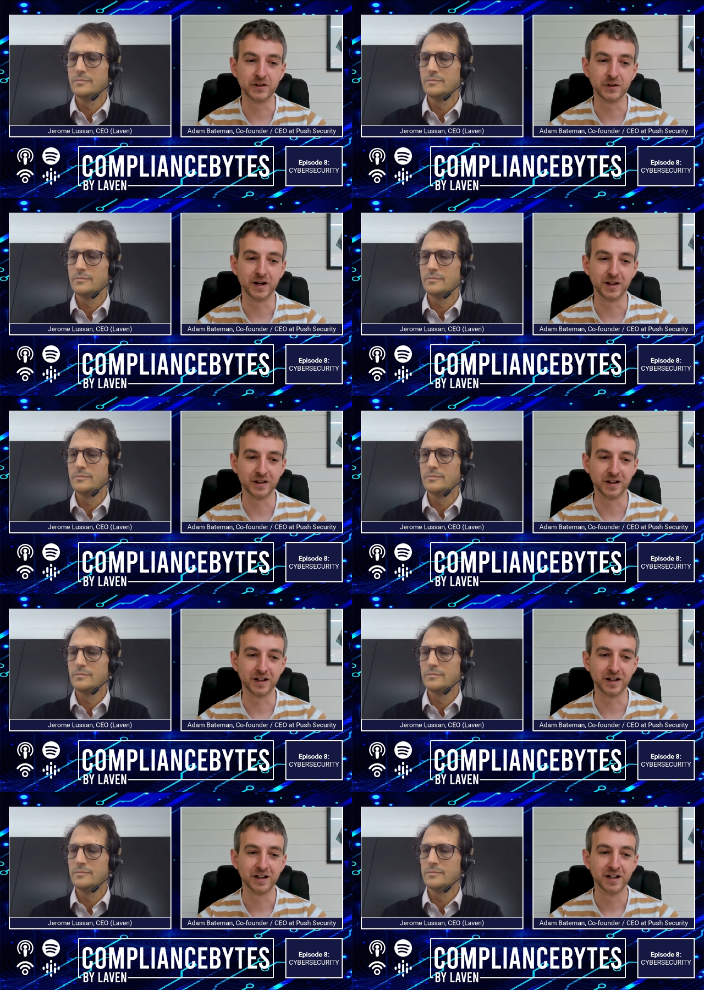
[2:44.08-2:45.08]
Speaker 1: so
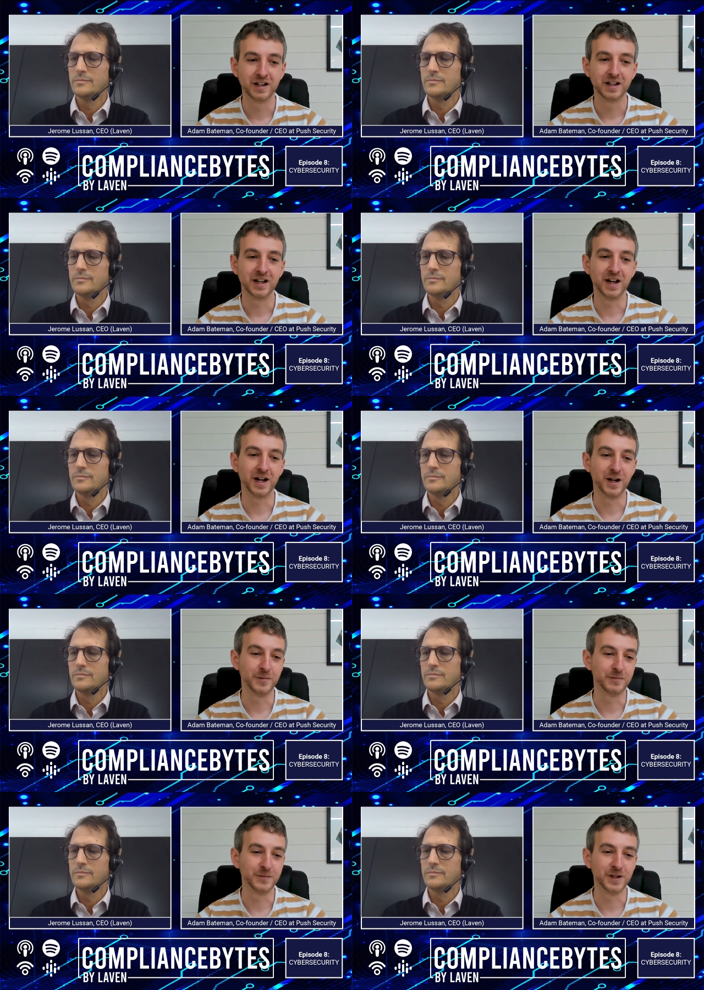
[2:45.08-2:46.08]
either
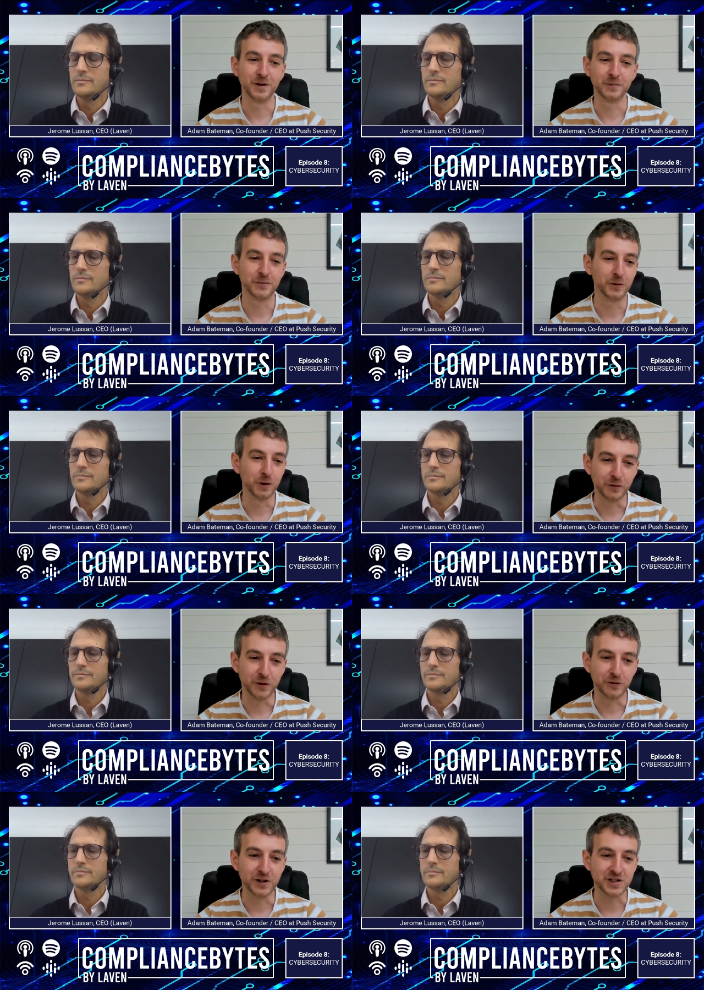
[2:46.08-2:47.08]
um, you know, falling
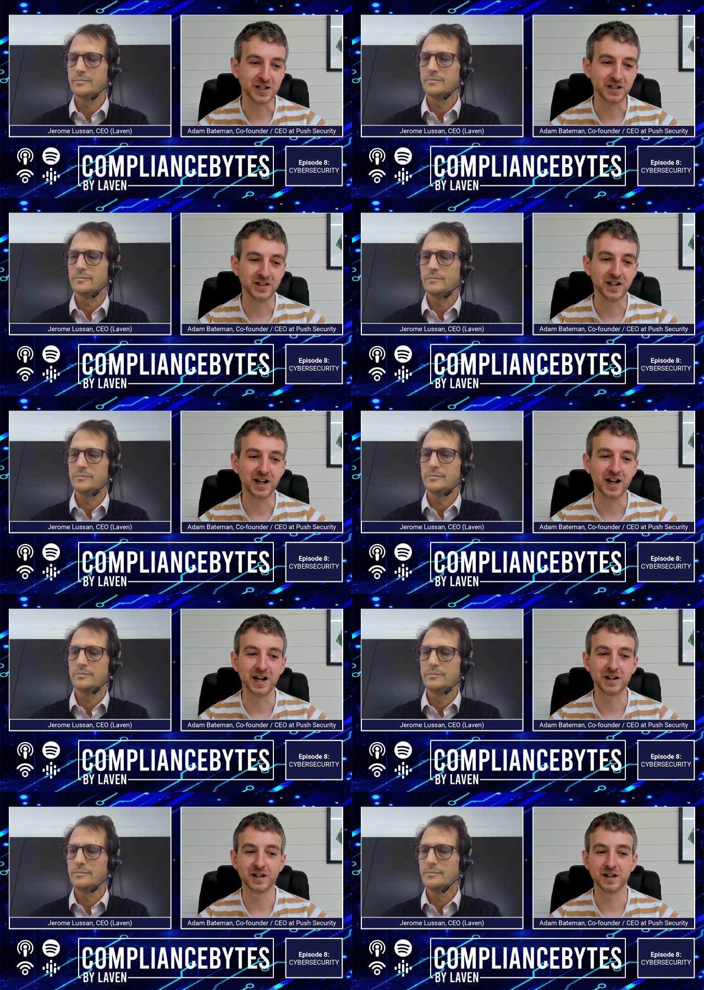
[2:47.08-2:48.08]
for a phishing
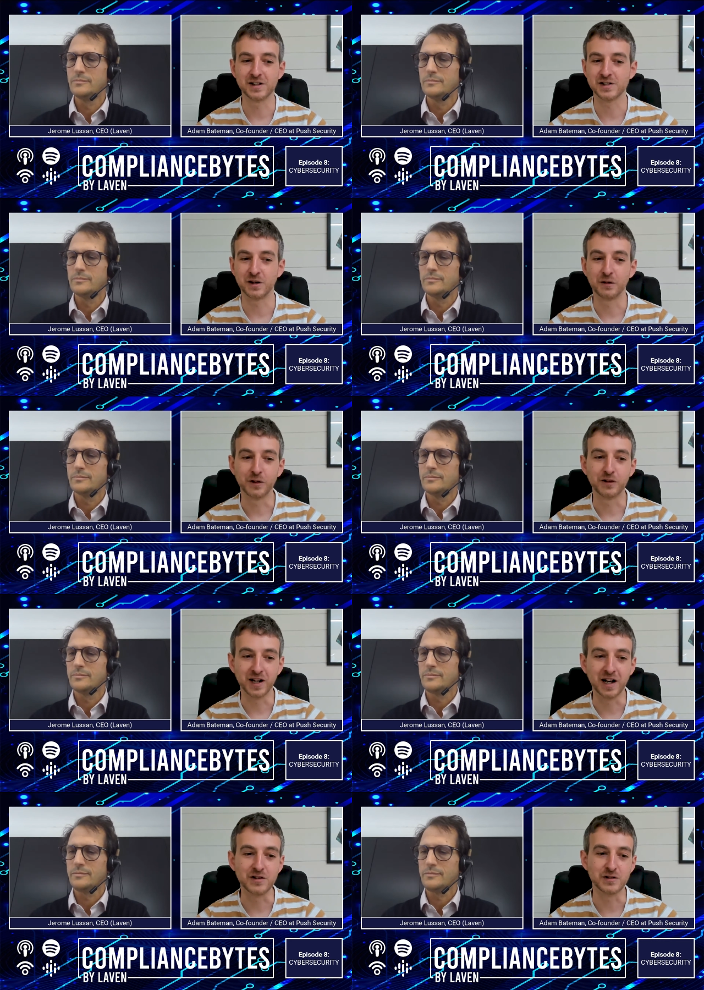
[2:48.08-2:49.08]
attack, uh, stolen
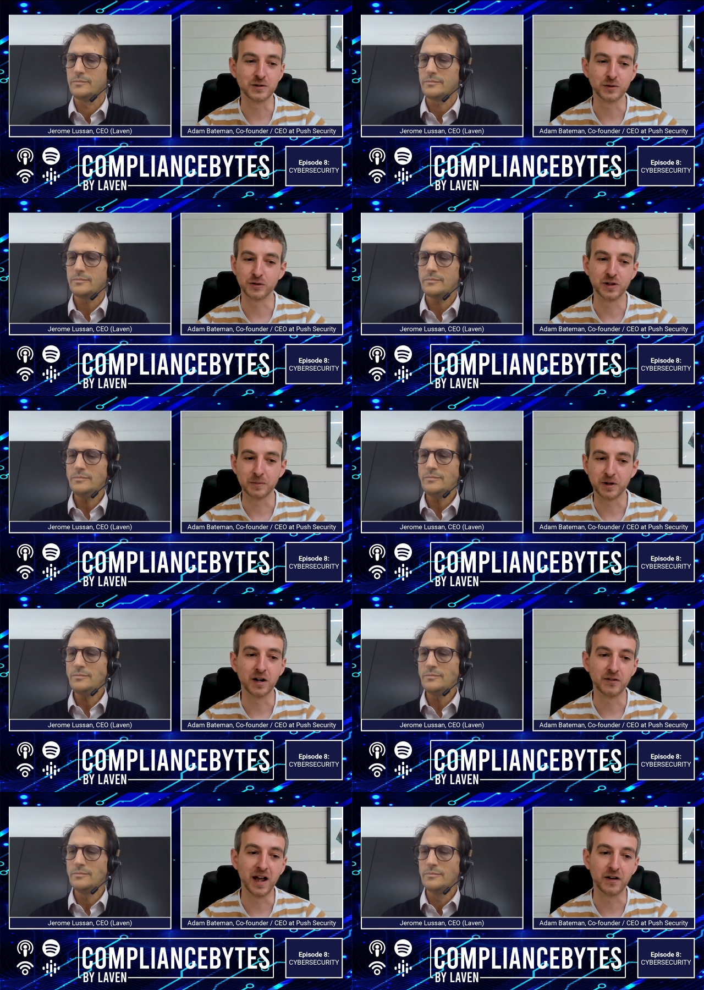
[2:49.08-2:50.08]
credentials, or some
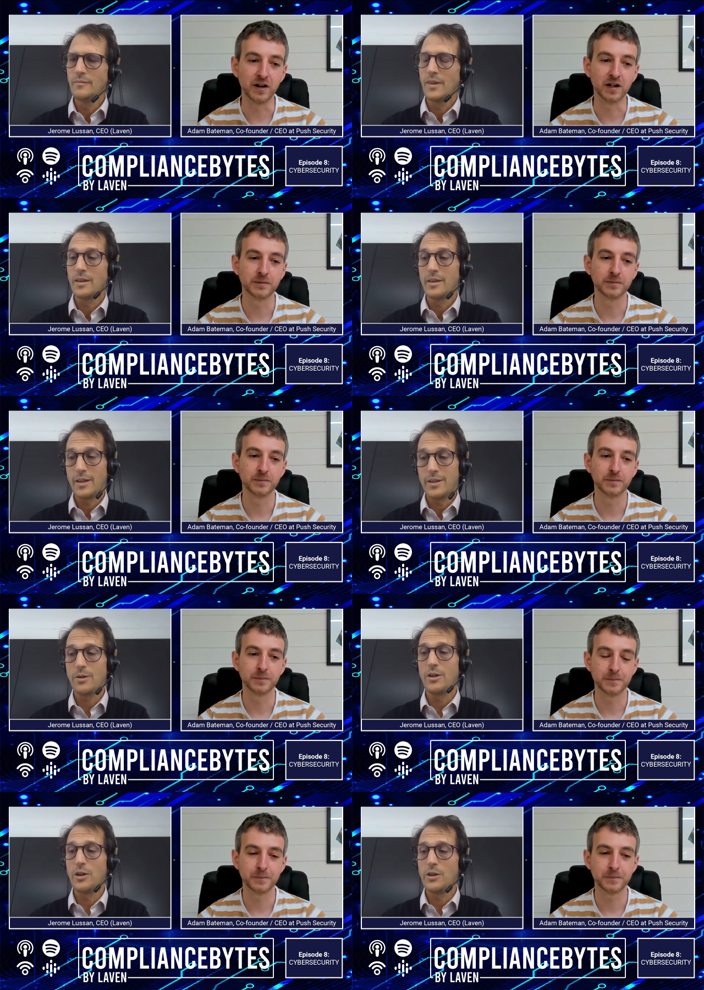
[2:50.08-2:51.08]
kind of
Speaker 2: error.
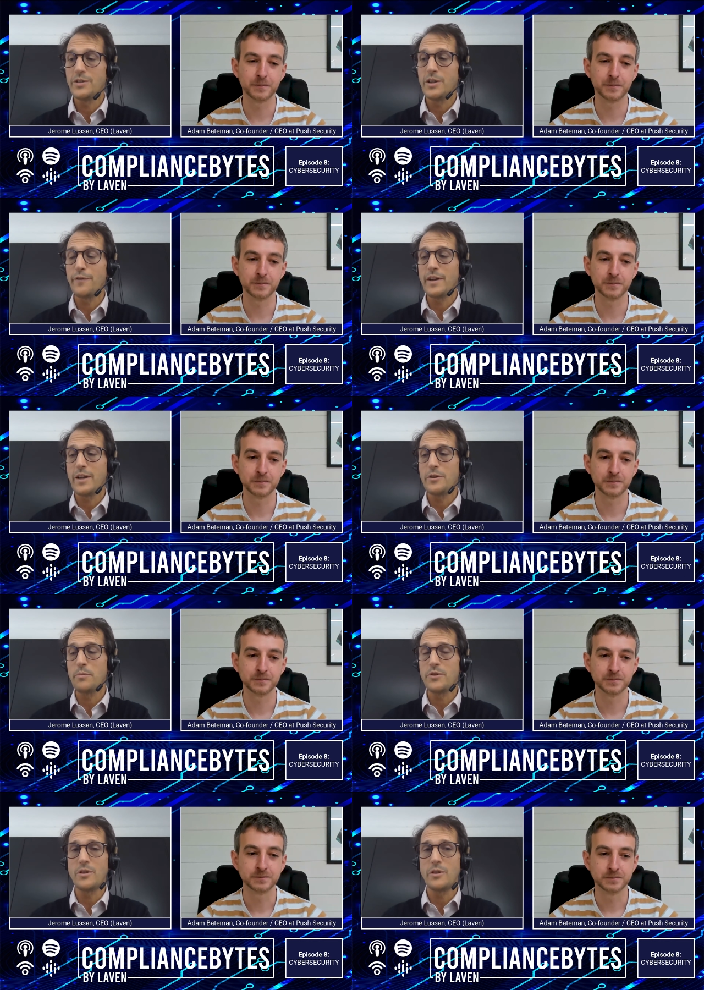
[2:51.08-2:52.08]
That's quite a lot of
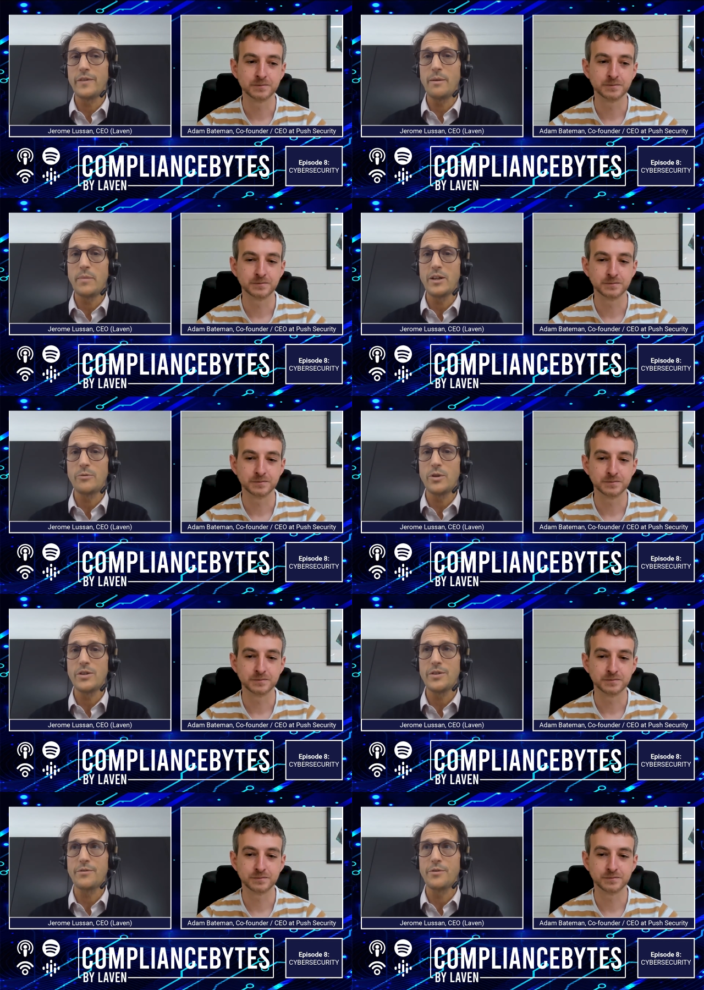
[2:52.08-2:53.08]
stuff, and I suppose a lot of that
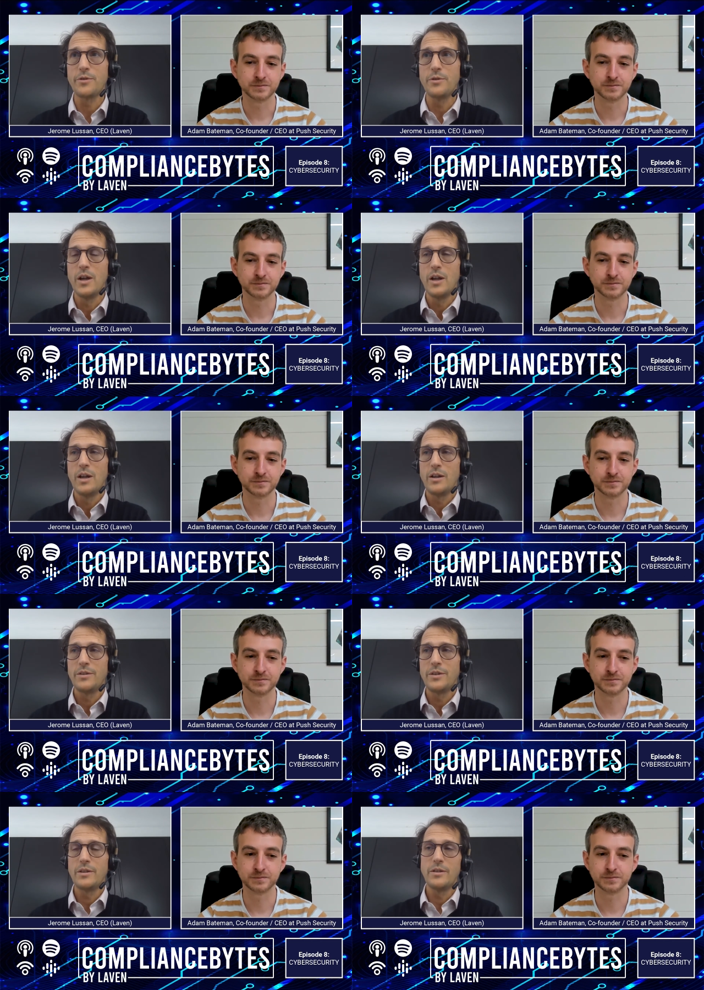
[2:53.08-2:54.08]
made worse through
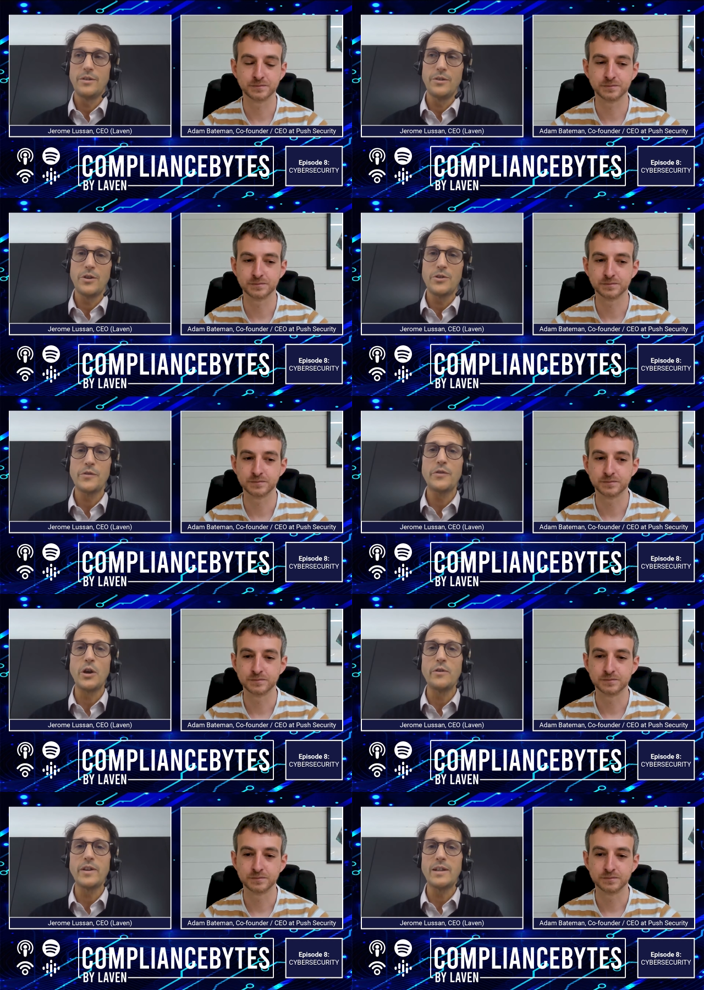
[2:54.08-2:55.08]
the the
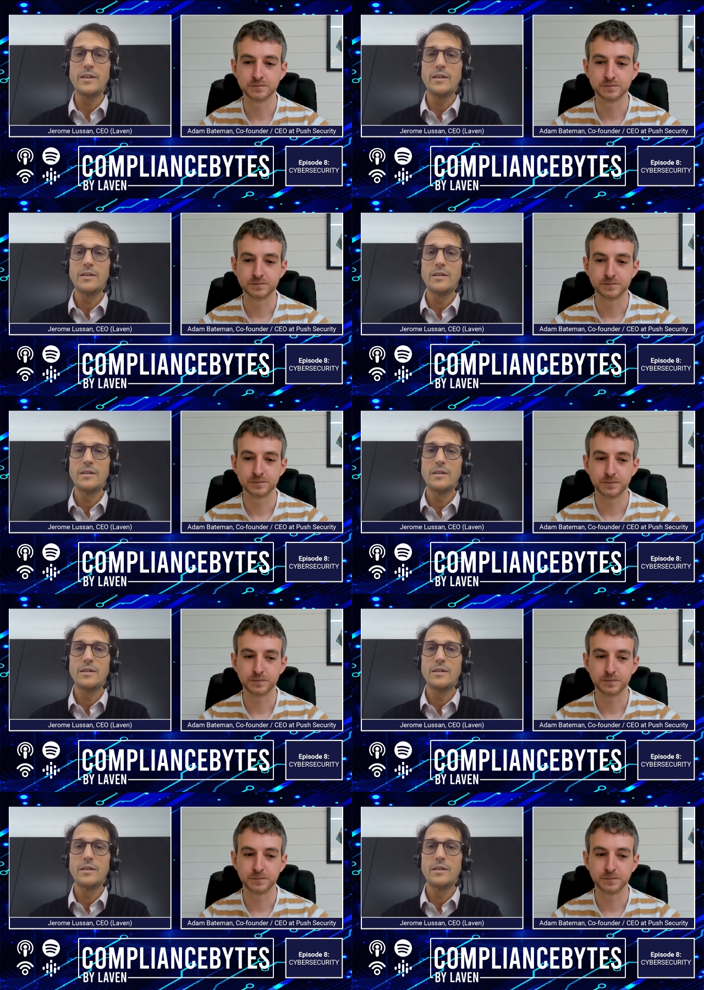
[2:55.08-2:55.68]
years of COVID.